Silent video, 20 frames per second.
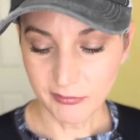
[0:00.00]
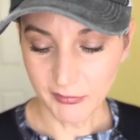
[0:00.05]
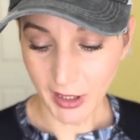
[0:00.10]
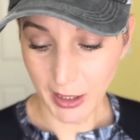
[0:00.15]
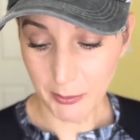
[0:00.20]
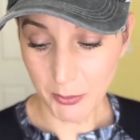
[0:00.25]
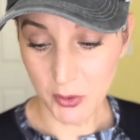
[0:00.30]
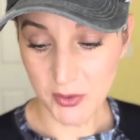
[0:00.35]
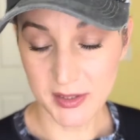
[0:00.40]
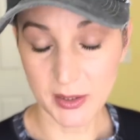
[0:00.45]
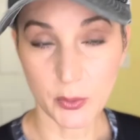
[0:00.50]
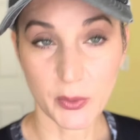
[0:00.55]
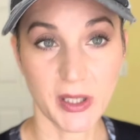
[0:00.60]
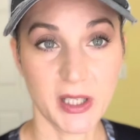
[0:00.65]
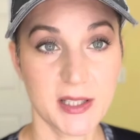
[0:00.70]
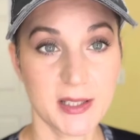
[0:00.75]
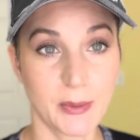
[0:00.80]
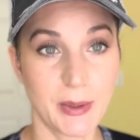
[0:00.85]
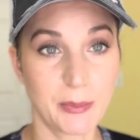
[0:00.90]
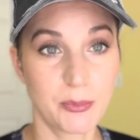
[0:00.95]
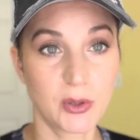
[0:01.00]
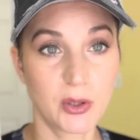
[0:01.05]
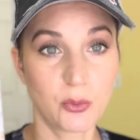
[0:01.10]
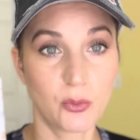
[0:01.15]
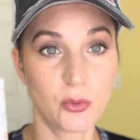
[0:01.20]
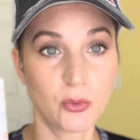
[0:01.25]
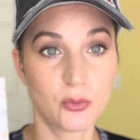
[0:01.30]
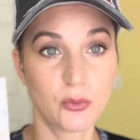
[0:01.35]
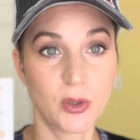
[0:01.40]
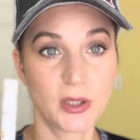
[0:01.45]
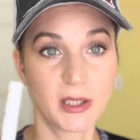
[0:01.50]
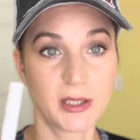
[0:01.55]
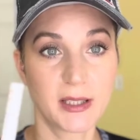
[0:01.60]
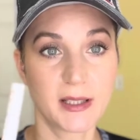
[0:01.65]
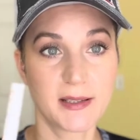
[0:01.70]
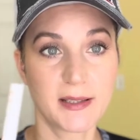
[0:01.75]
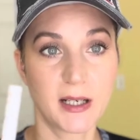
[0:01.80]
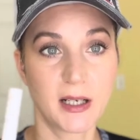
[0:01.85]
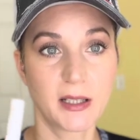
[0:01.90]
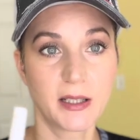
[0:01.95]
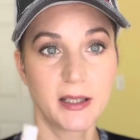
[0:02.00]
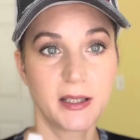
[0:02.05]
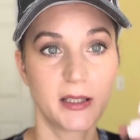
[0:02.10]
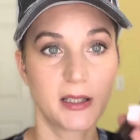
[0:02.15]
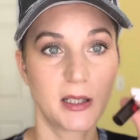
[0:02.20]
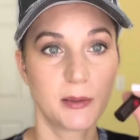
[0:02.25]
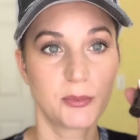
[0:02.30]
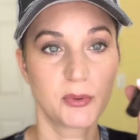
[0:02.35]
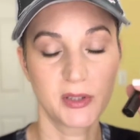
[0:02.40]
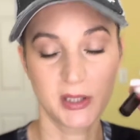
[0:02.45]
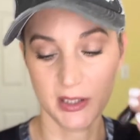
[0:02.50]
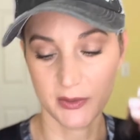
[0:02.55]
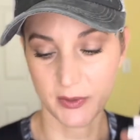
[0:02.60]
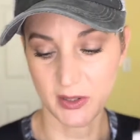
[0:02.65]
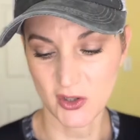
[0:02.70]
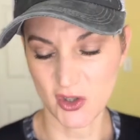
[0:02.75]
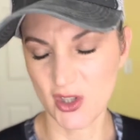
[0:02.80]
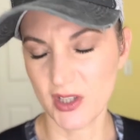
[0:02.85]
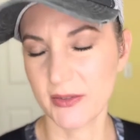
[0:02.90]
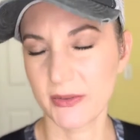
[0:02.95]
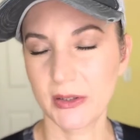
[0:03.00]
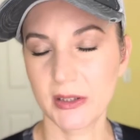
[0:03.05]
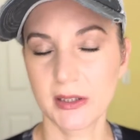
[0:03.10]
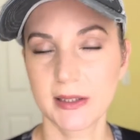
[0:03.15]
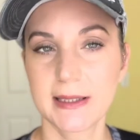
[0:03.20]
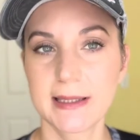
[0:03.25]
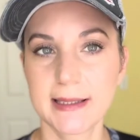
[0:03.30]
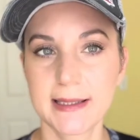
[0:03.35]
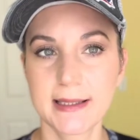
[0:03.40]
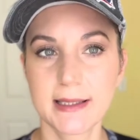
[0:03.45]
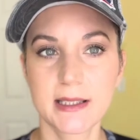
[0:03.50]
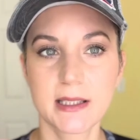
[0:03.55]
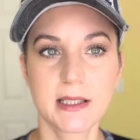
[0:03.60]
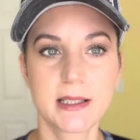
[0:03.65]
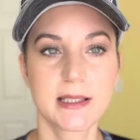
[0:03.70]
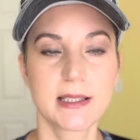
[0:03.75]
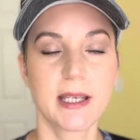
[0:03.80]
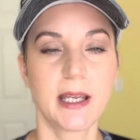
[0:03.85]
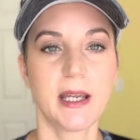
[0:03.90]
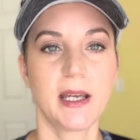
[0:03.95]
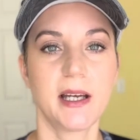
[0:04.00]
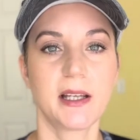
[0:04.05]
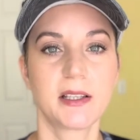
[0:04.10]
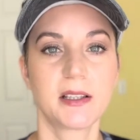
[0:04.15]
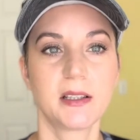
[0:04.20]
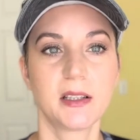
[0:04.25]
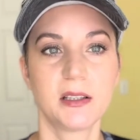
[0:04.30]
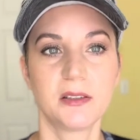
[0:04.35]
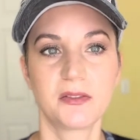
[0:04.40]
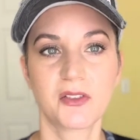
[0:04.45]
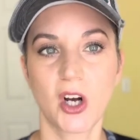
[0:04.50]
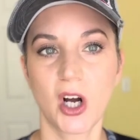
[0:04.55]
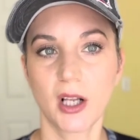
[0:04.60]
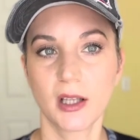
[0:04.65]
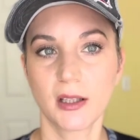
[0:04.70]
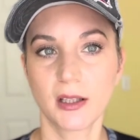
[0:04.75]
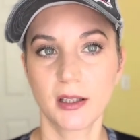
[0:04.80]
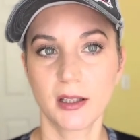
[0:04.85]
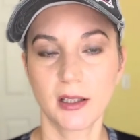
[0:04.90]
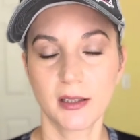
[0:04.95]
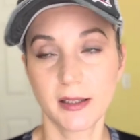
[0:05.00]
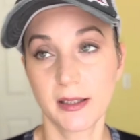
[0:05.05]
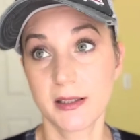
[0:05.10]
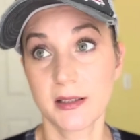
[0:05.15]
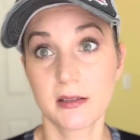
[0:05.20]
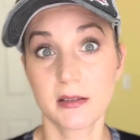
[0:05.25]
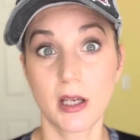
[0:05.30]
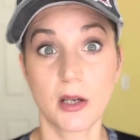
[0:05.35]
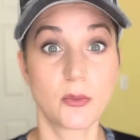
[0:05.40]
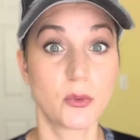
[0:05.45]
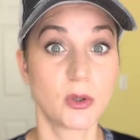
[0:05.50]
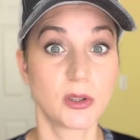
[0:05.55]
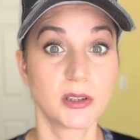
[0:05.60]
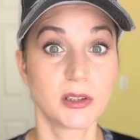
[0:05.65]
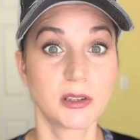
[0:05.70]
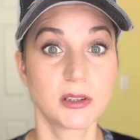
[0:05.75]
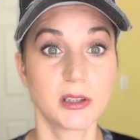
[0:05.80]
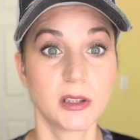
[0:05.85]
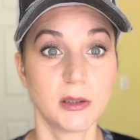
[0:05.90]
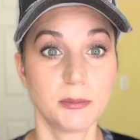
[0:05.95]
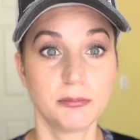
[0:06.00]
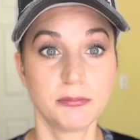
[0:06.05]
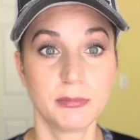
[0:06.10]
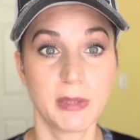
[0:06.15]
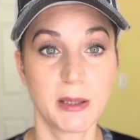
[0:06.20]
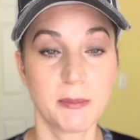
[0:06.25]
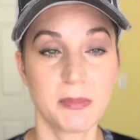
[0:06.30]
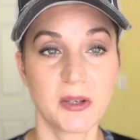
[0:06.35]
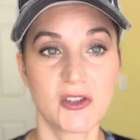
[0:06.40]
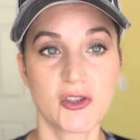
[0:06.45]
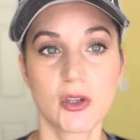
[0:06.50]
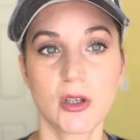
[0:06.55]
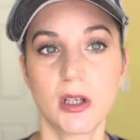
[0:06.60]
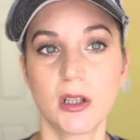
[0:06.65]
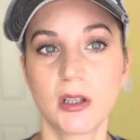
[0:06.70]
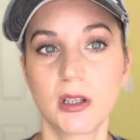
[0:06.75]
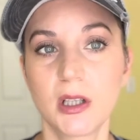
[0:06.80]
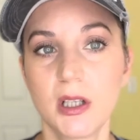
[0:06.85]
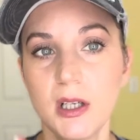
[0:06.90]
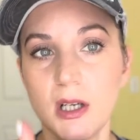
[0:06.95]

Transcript: I mostly wear it, so I put one of these on and then I'll put this on just for a tad of color, unless I want a big punch of color.